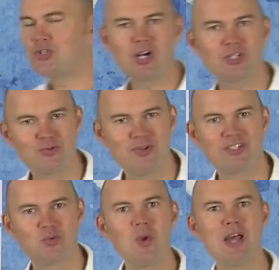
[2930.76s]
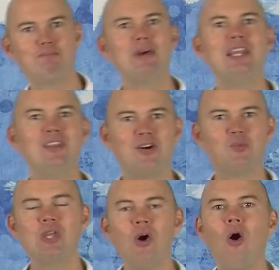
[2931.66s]
doctrines we are built
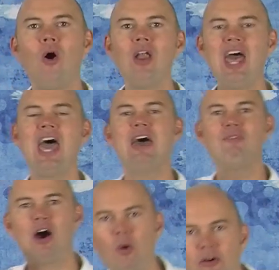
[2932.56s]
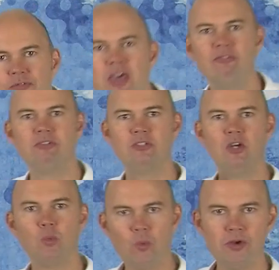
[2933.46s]
on. We all have our favorite
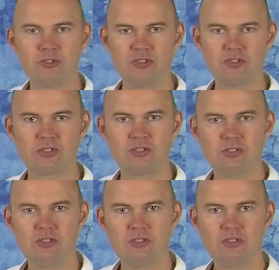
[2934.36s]
verses.